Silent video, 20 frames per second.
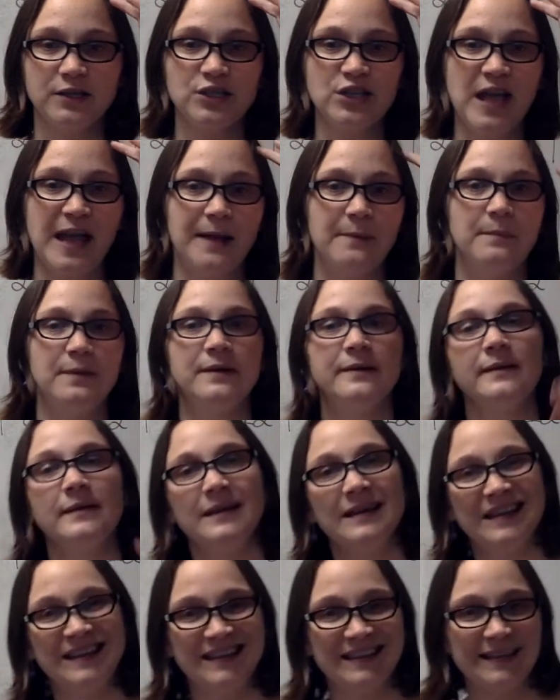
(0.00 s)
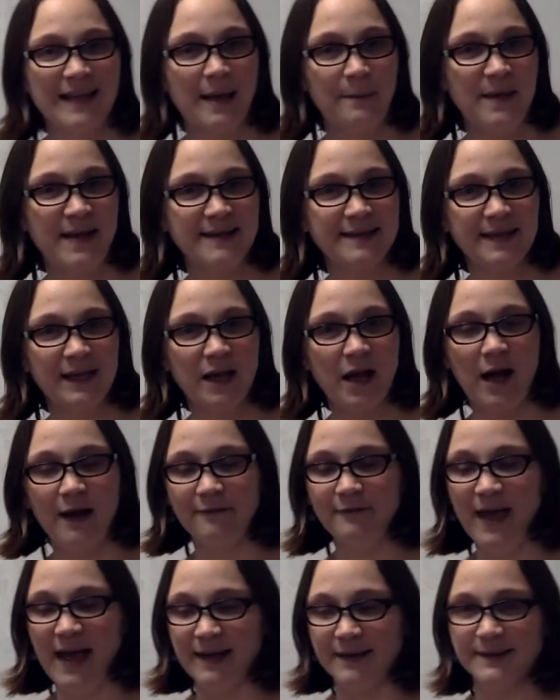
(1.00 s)
shape. That makes it
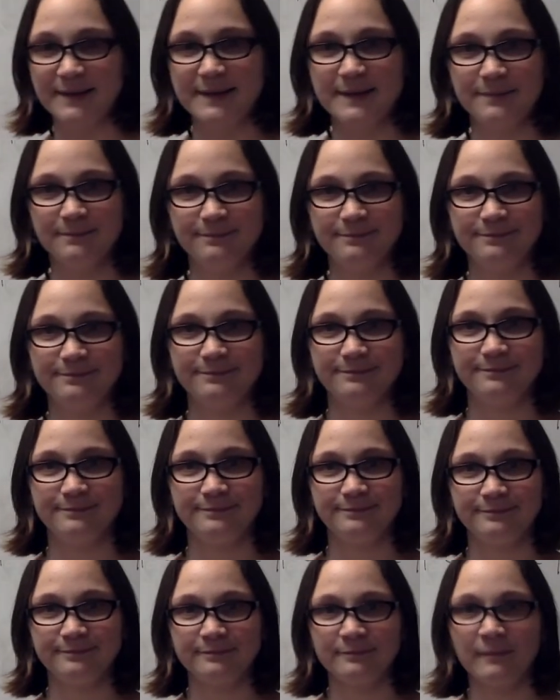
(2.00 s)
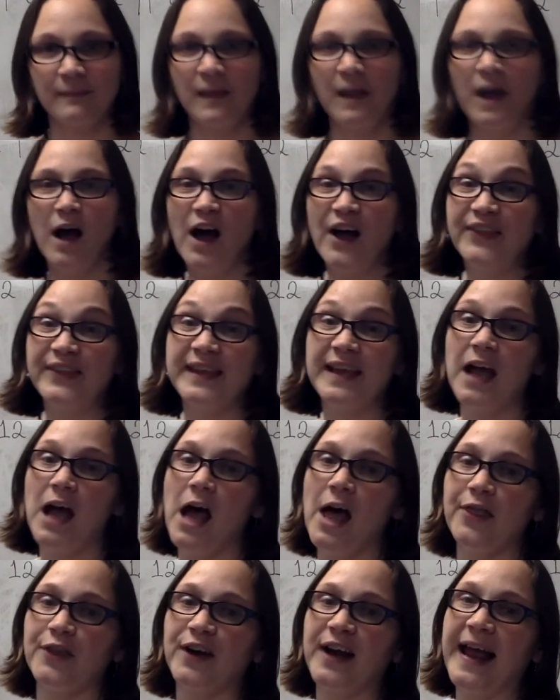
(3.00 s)
convex. On the
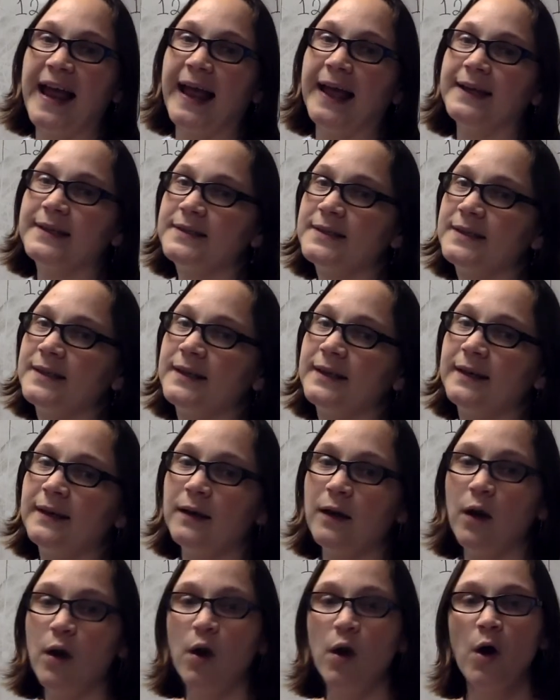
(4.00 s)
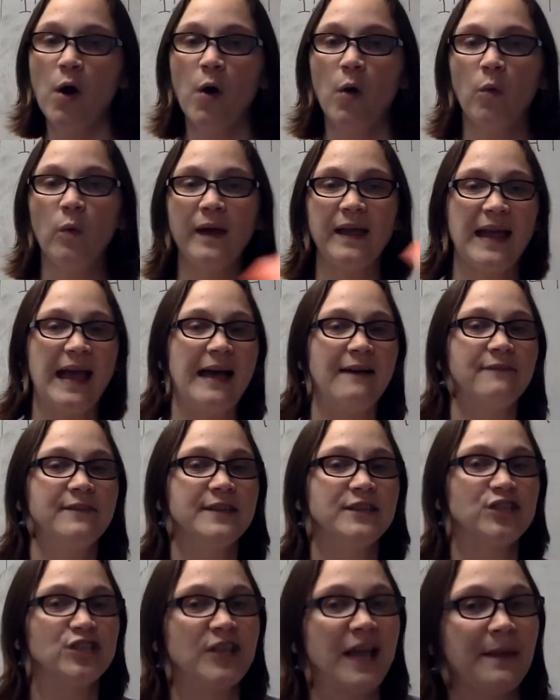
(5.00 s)
other hand, we have
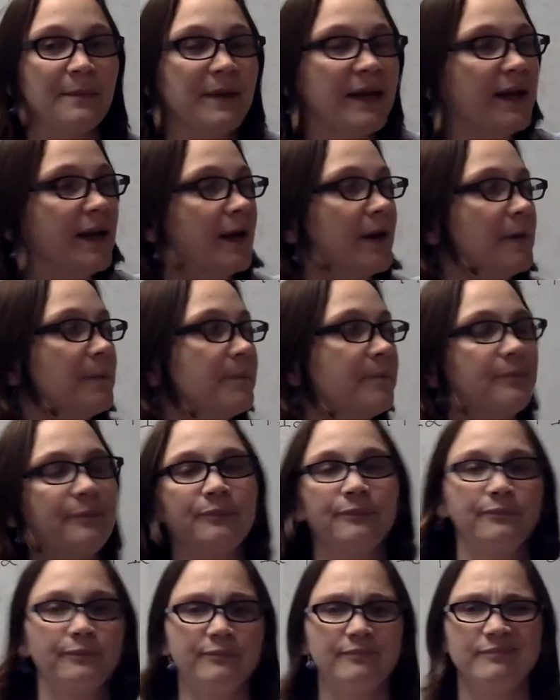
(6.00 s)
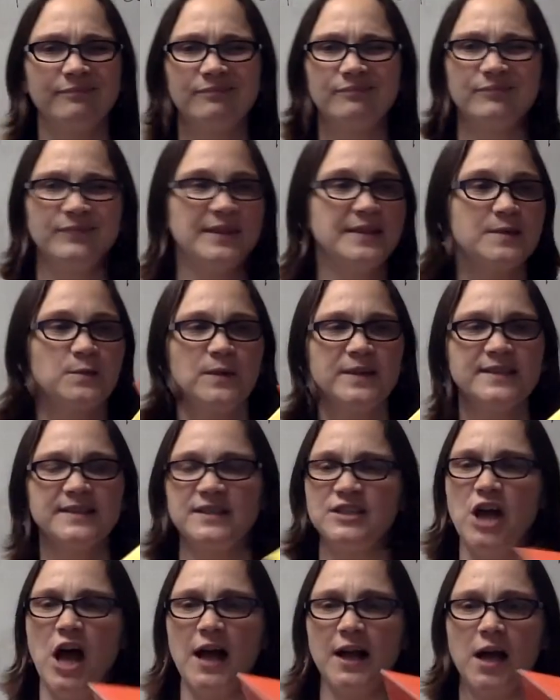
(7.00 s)
this shape here. This
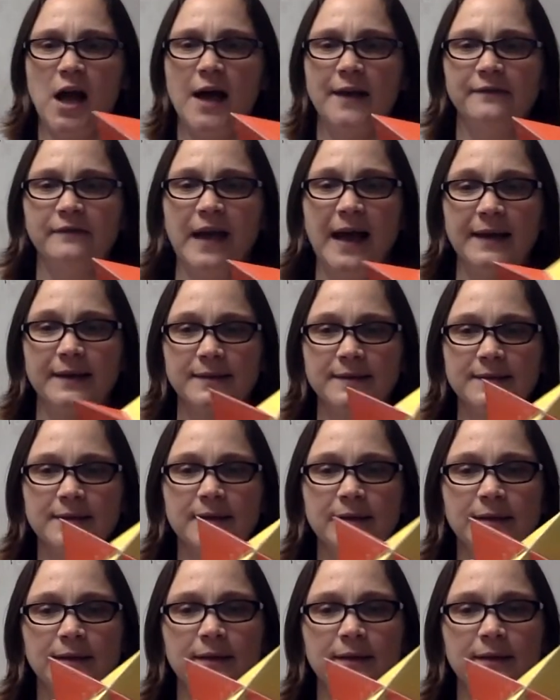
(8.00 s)
one's not convex,